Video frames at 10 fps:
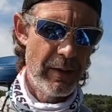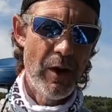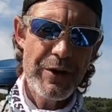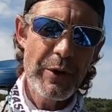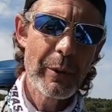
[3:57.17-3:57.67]

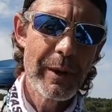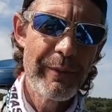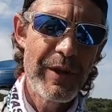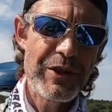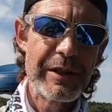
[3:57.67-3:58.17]
Also, where I'm
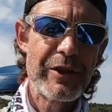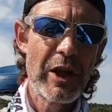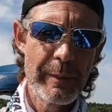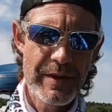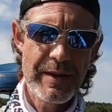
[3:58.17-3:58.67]
fishing
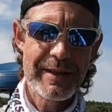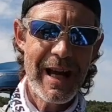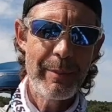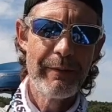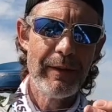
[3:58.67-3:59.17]
determines the
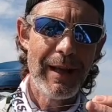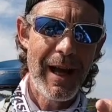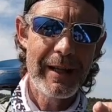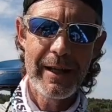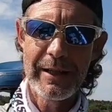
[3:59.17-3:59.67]
type of
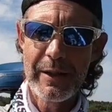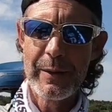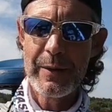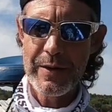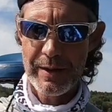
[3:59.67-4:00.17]
line I
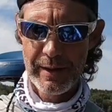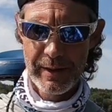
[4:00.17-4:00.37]
use.